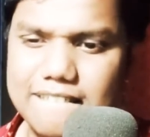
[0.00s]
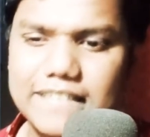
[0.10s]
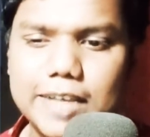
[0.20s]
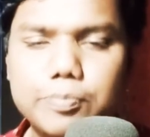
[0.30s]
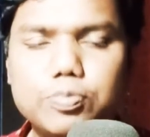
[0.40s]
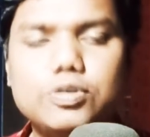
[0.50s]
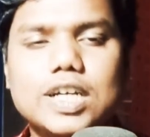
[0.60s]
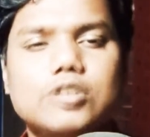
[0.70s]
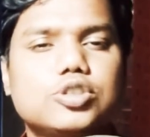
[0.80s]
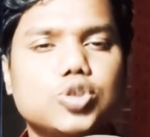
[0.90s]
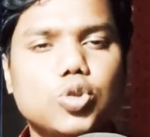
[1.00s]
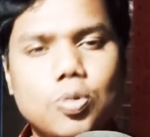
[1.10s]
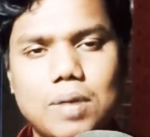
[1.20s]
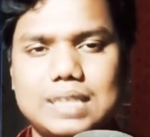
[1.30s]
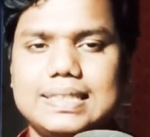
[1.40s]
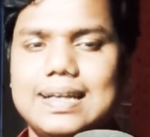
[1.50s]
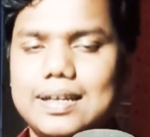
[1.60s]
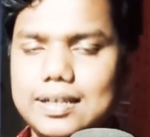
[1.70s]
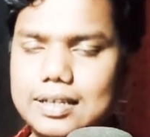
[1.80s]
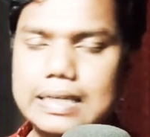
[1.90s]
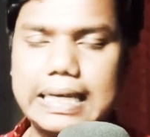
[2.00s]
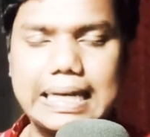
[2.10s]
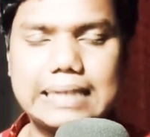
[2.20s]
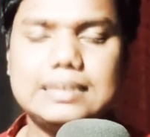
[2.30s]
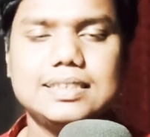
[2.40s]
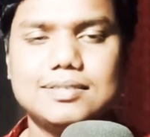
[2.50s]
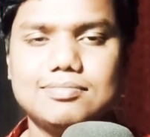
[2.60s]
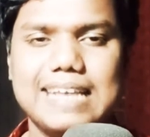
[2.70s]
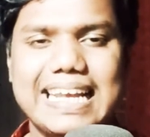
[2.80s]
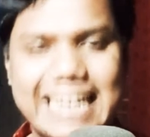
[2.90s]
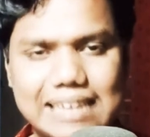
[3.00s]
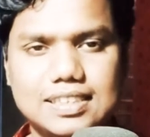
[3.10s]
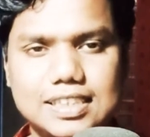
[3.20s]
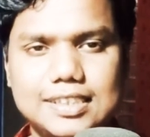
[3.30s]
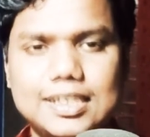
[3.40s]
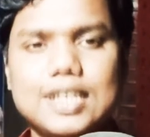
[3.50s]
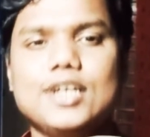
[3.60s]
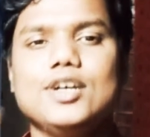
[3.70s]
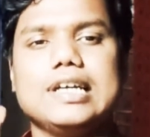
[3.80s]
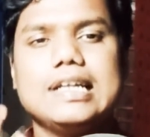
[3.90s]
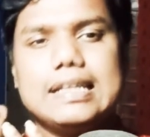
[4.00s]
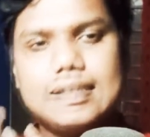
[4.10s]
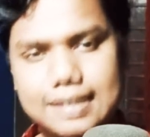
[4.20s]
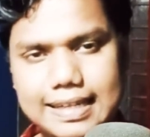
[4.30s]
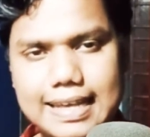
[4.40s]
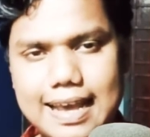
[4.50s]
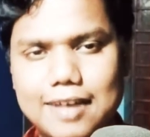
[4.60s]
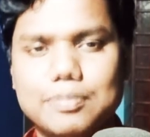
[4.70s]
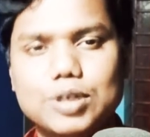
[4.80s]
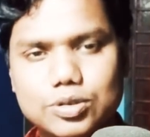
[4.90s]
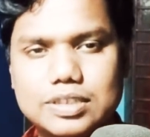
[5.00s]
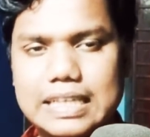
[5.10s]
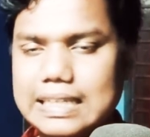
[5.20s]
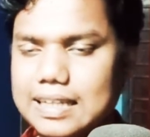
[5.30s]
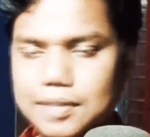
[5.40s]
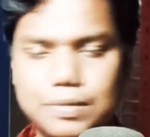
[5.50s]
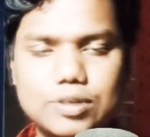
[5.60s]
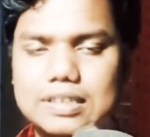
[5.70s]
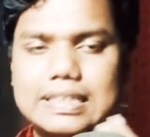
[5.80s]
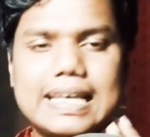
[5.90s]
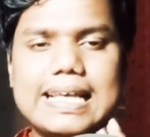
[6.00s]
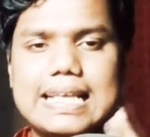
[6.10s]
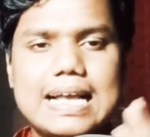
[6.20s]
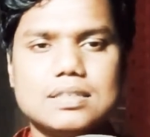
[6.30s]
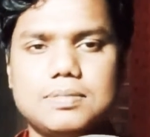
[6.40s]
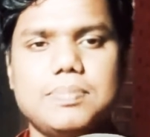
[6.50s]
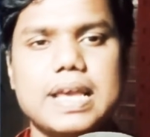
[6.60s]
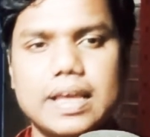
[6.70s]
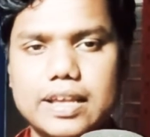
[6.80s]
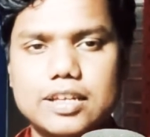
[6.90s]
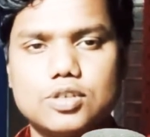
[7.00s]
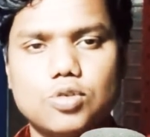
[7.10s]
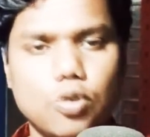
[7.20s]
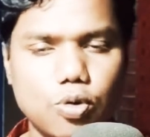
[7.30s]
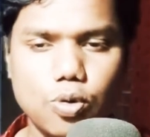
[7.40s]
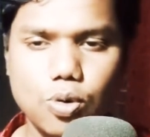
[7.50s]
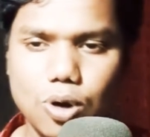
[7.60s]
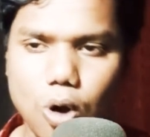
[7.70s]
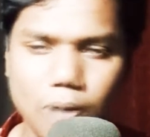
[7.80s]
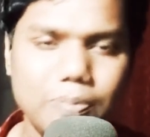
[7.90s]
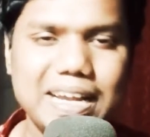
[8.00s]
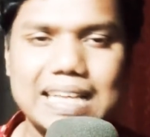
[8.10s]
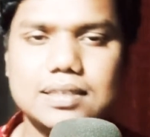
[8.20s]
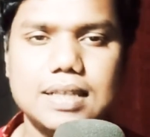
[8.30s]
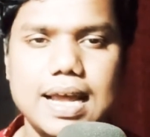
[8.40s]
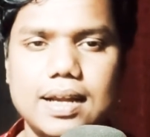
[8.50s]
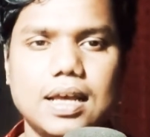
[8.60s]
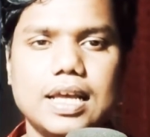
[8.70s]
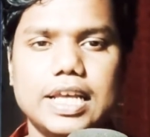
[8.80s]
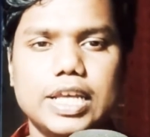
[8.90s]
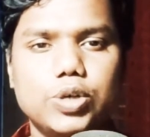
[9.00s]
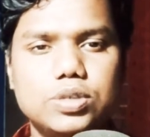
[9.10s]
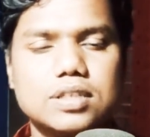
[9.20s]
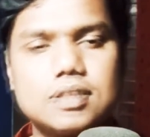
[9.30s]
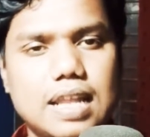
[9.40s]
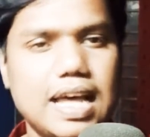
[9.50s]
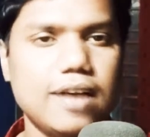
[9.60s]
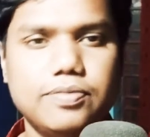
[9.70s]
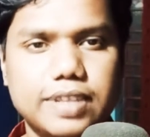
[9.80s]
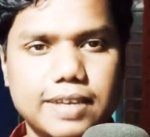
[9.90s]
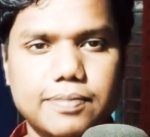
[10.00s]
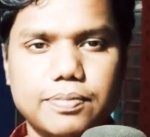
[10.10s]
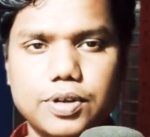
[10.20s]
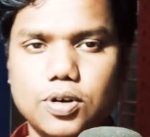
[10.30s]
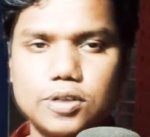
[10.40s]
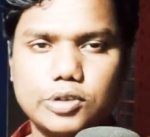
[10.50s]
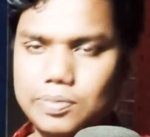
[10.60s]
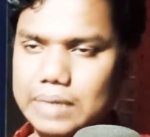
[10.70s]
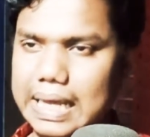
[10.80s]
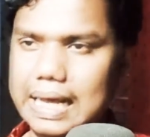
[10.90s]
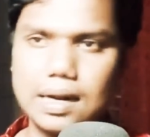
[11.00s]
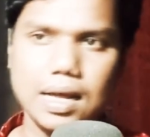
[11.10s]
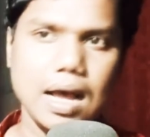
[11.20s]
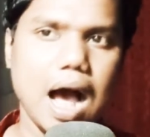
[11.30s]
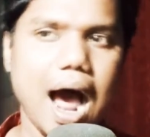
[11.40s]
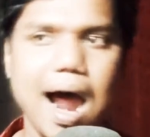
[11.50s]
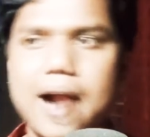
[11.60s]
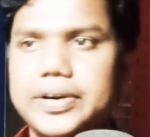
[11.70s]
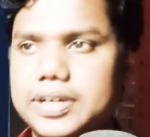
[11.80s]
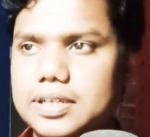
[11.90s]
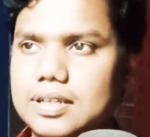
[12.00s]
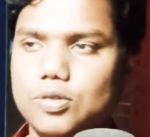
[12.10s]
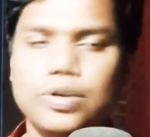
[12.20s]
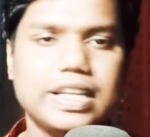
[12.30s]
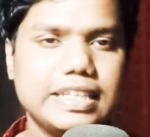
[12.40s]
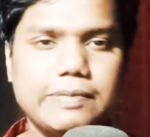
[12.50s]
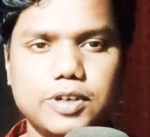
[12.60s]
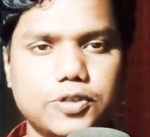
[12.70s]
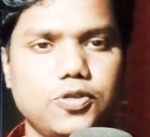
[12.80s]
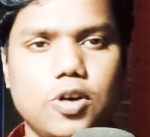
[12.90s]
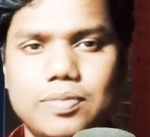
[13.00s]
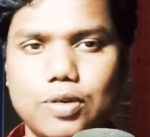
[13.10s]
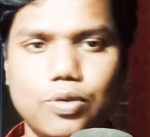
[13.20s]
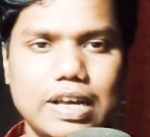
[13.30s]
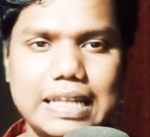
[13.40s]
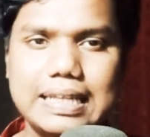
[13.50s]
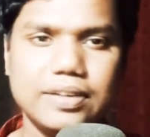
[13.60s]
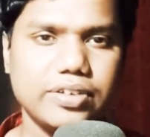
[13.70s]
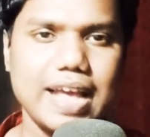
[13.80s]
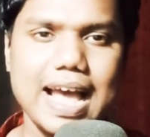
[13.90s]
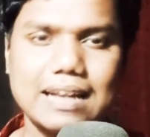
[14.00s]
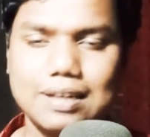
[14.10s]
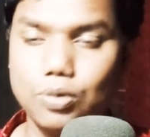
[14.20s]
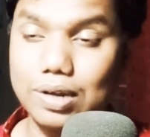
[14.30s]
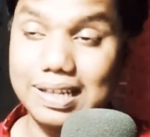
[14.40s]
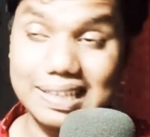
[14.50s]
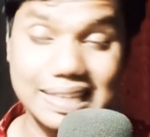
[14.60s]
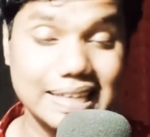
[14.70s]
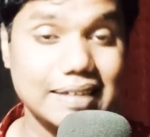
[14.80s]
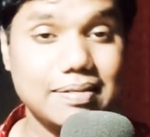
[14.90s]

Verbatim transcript: they put out so much energy energy energy their music in their music they just making it so obvious that you just love them because of their art the way they perform the way they react the way they